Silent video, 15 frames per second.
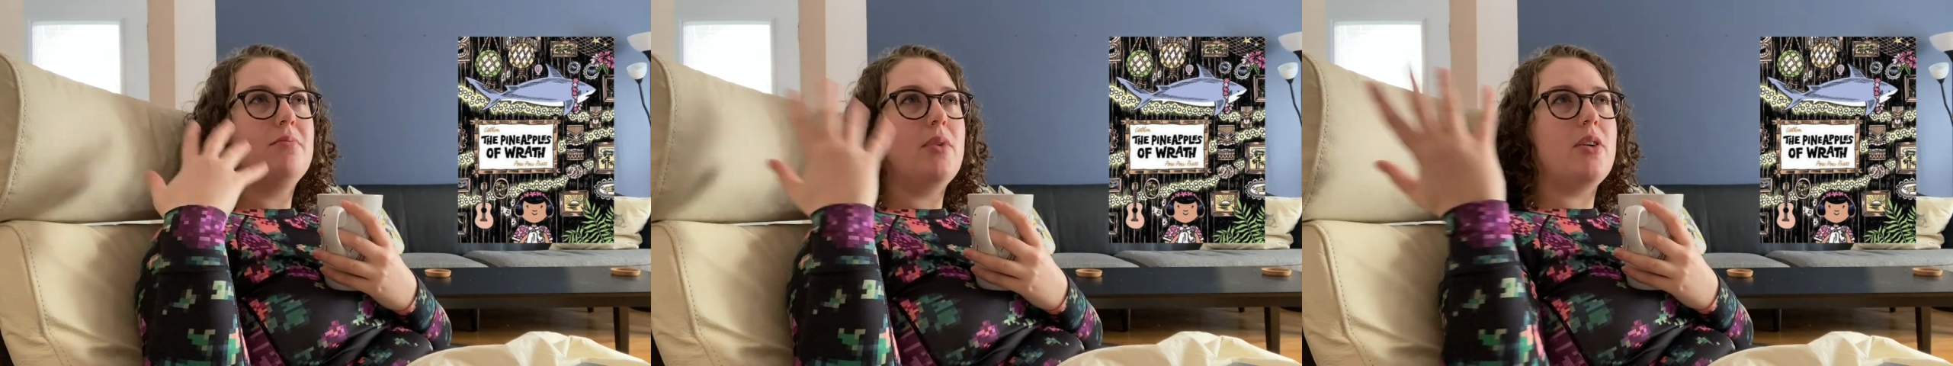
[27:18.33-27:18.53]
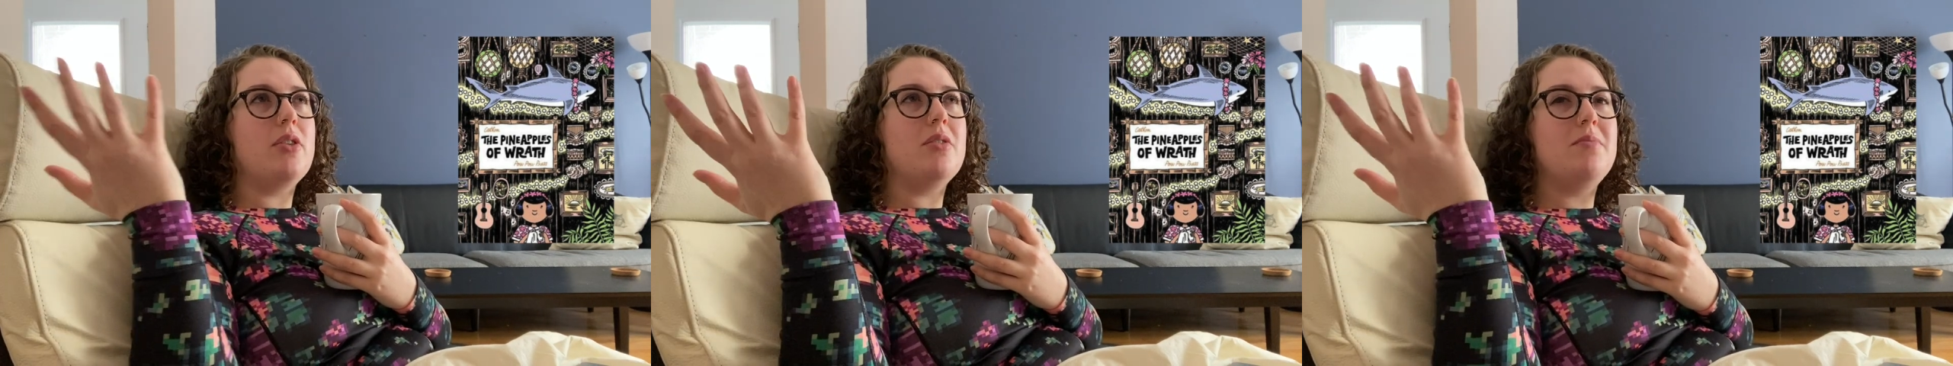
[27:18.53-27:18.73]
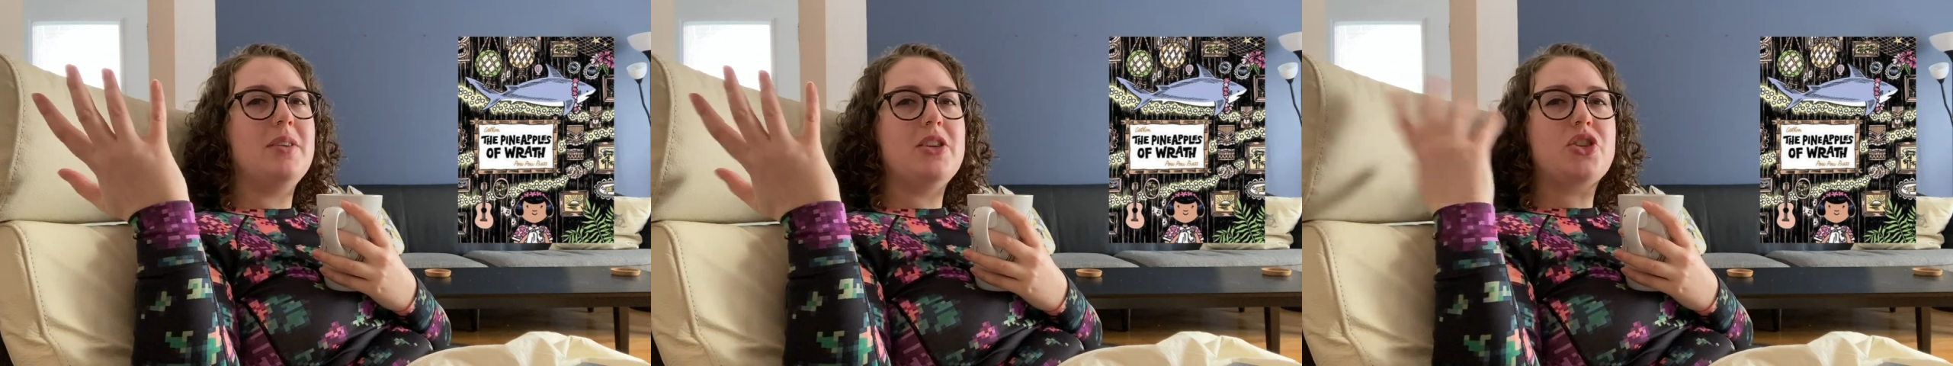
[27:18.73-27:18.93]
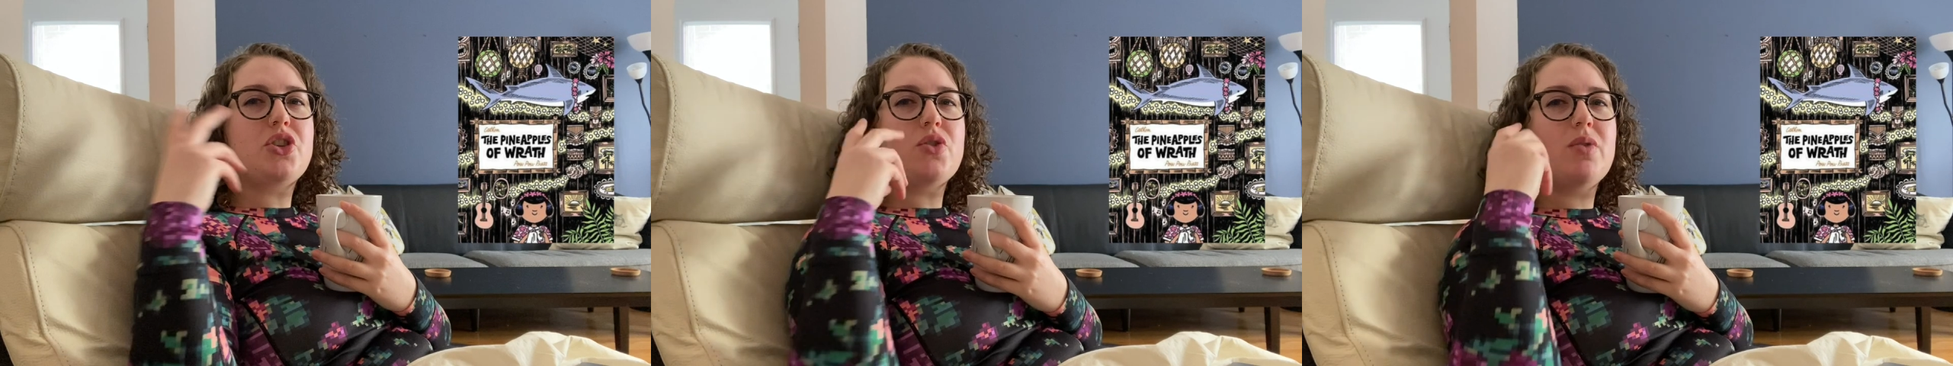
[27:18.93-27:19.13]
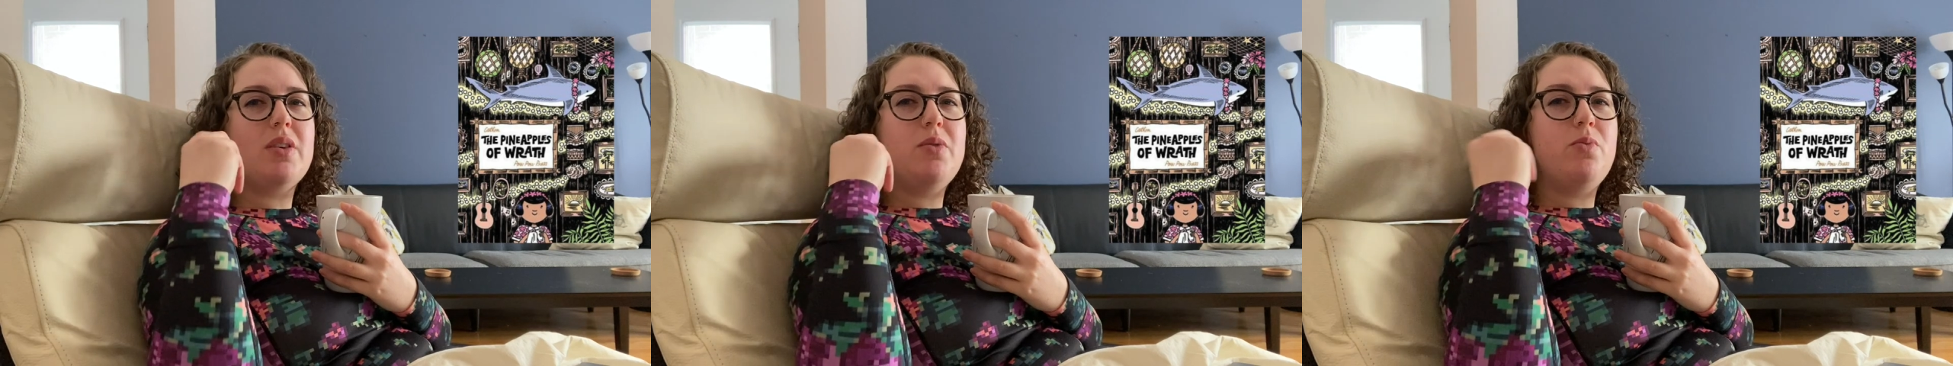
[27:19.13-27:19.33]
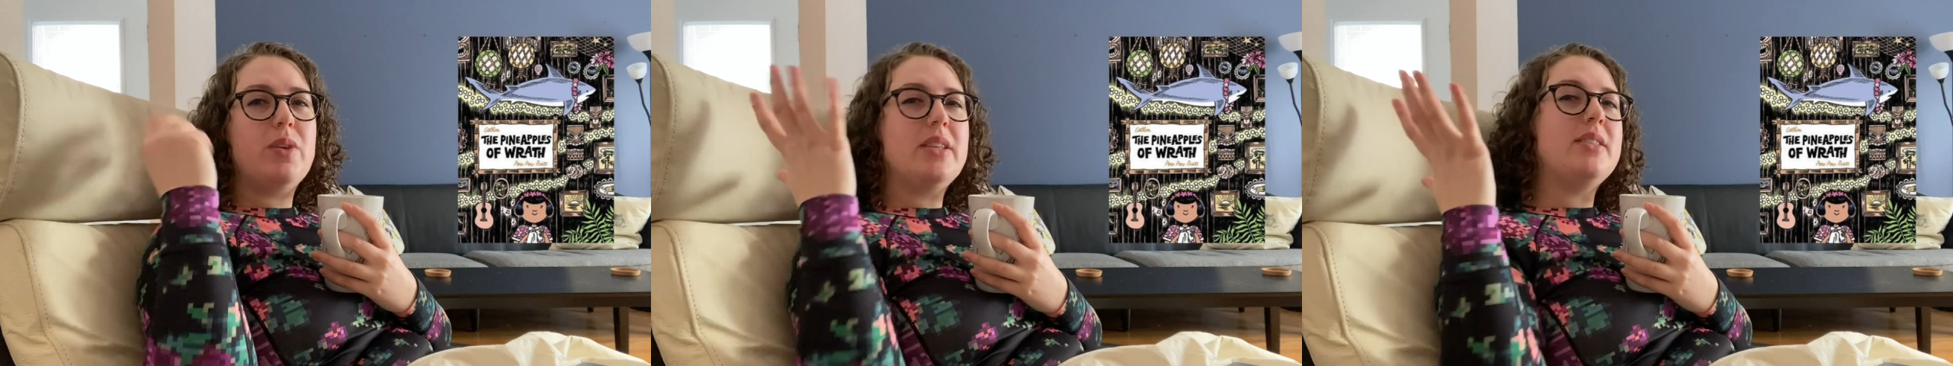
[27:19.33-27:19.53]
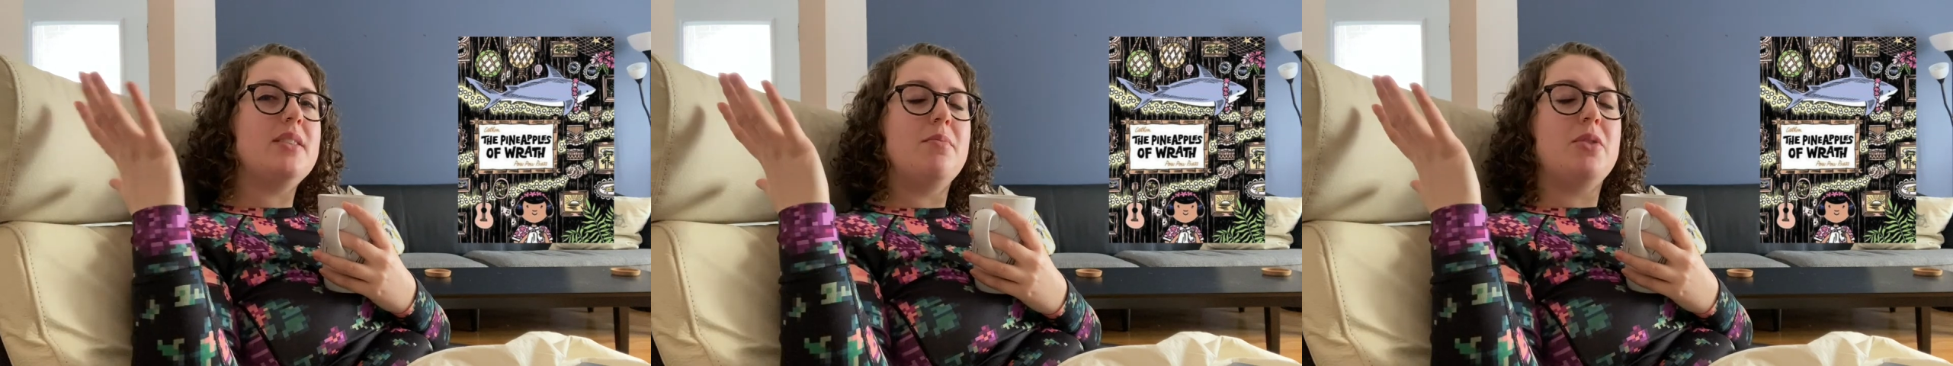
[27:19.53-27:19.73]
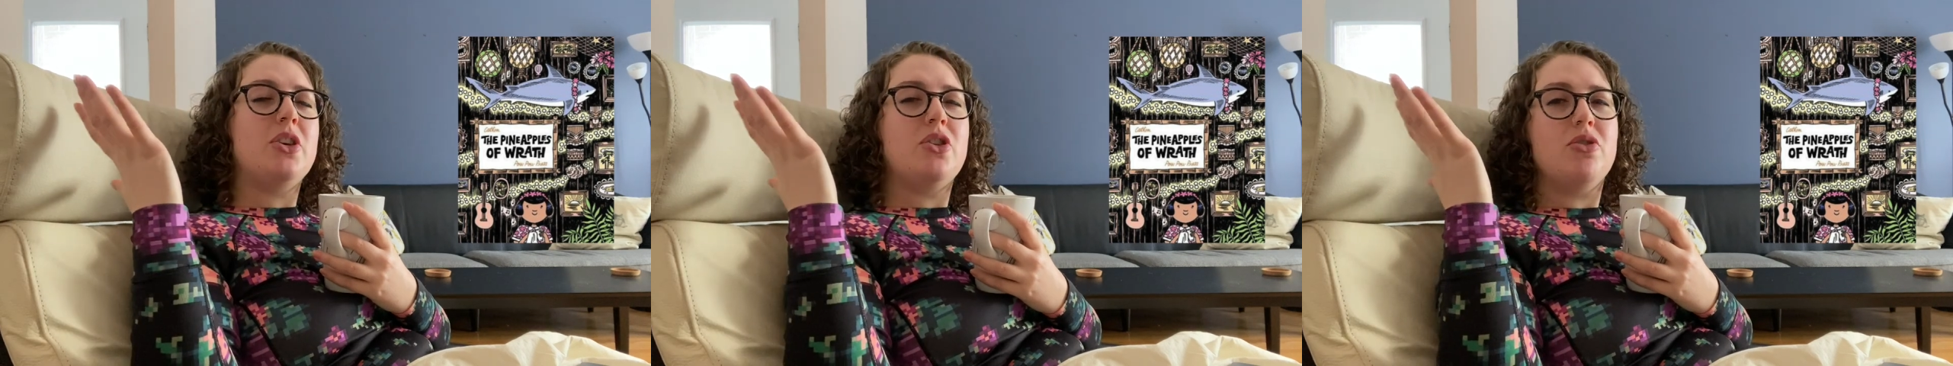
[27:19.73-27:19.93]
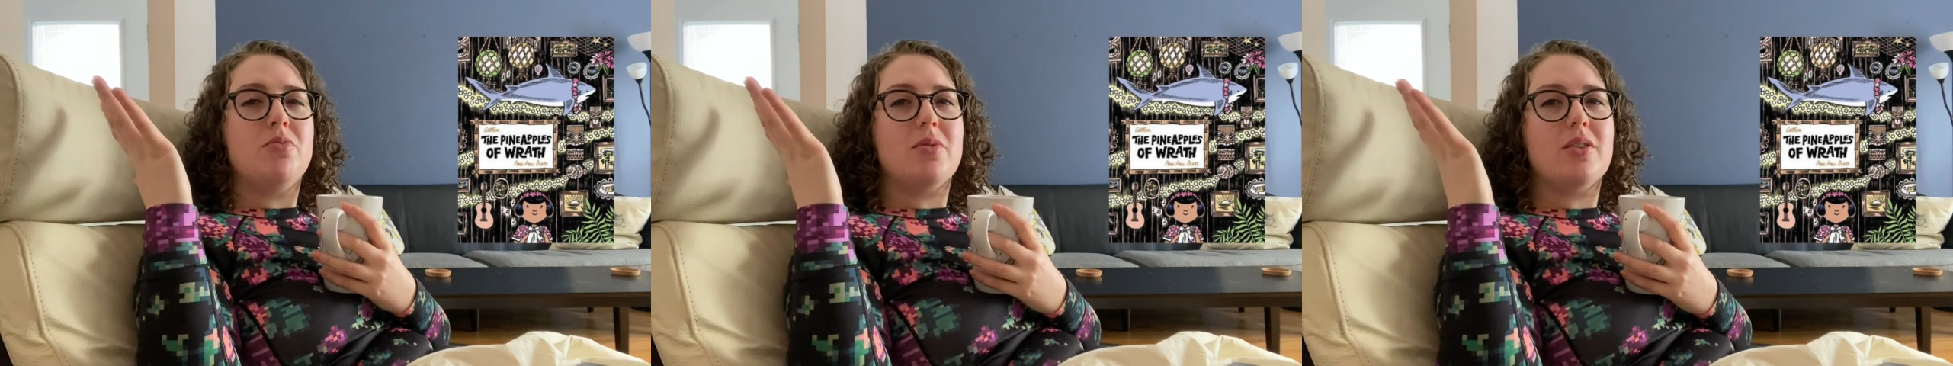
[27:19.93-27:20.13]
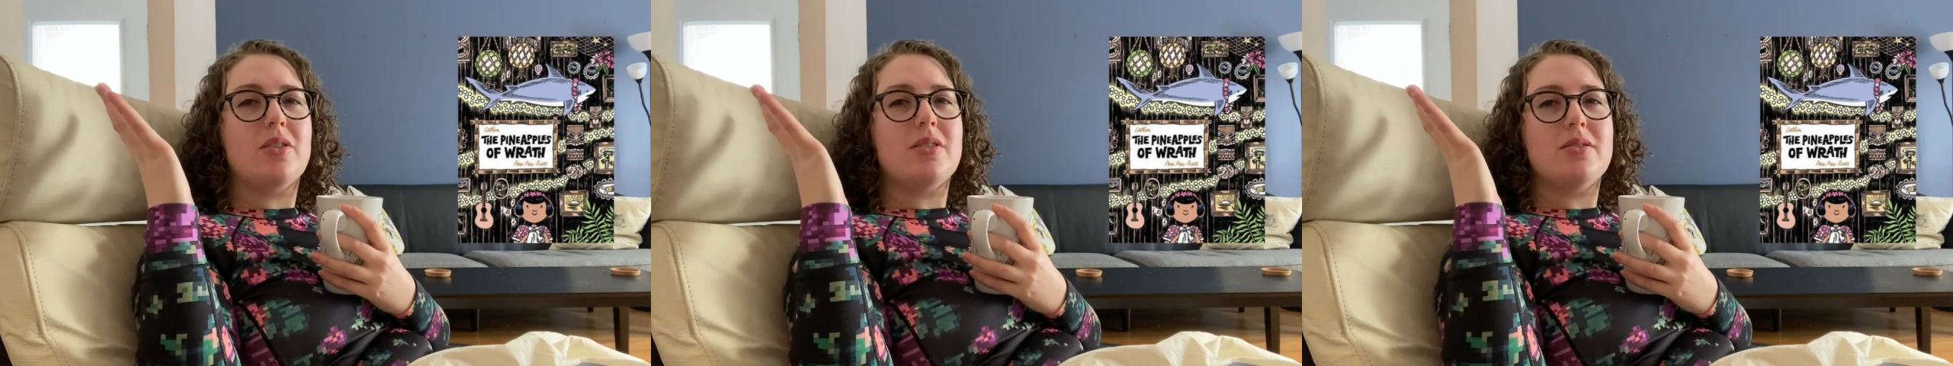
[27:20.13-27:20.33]
murder mystery with some
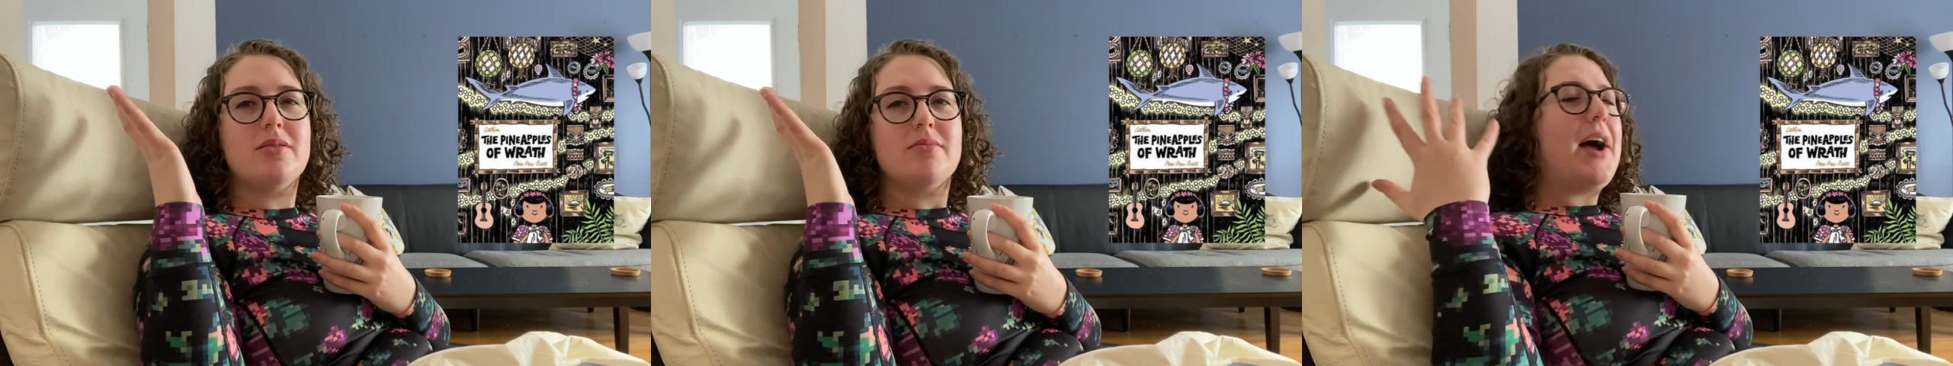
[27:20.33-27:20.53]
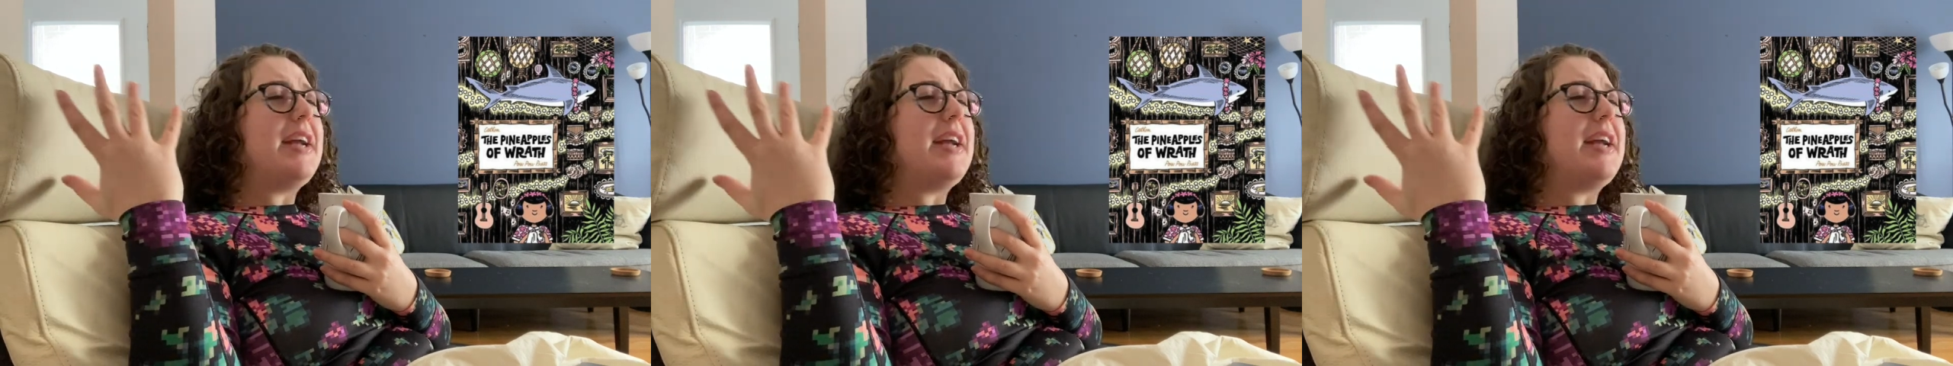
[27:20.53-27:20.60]
humor,